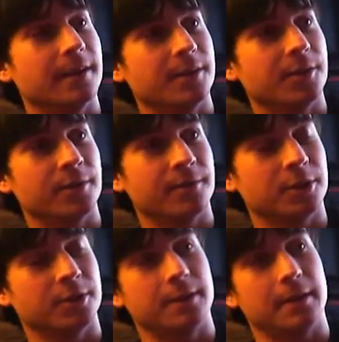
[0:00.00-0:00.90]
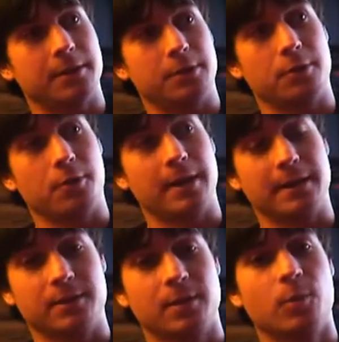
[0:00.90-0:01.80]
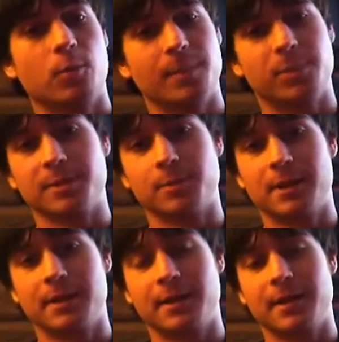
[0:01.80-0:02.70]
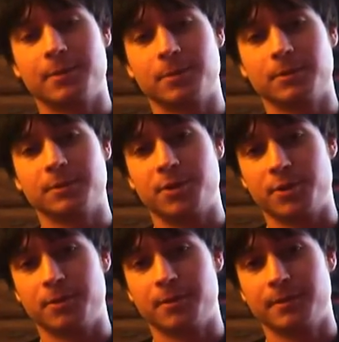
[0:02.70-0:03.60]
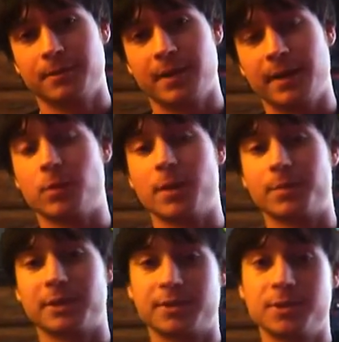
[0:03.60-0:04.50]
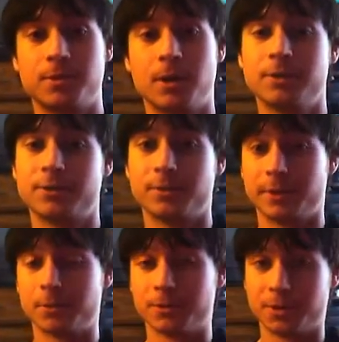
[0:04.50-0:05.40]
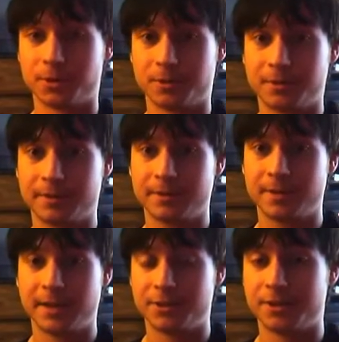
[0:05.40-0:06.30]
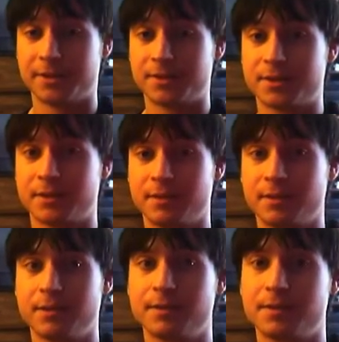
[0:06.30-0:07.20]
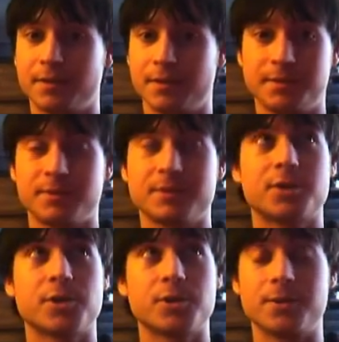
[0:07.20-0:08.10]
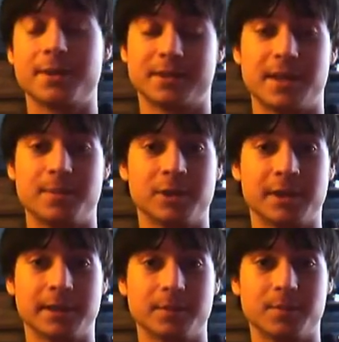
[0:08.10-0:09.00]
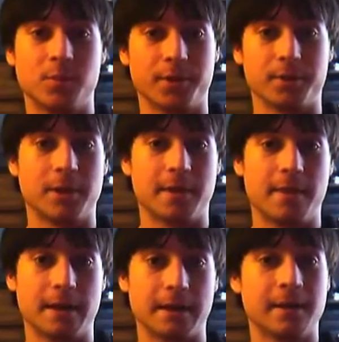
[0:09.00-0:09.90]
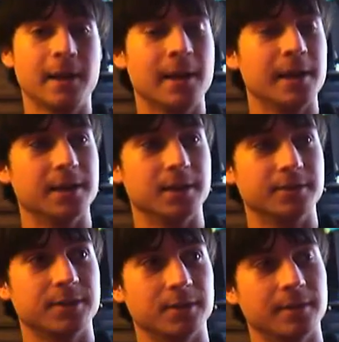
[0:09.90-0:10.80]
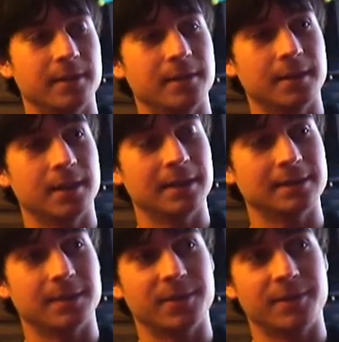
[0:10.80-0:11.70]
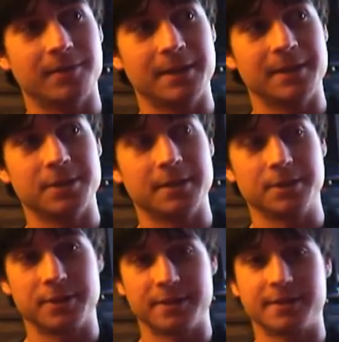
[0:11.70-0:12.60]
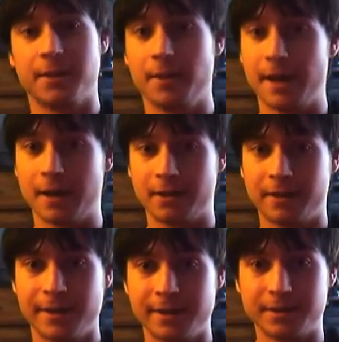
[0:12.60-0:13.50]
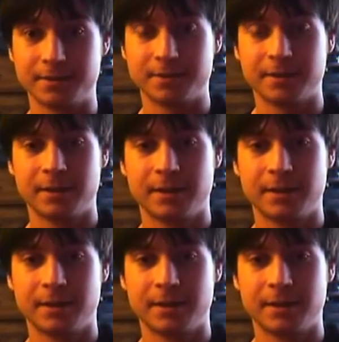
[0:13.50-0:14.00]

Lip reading: in a universe that, has 1 + 1 = 2, and 1 + 2 also = 2, it's just 2 is labeling more than one thing. So the concept of addition is just still there. It's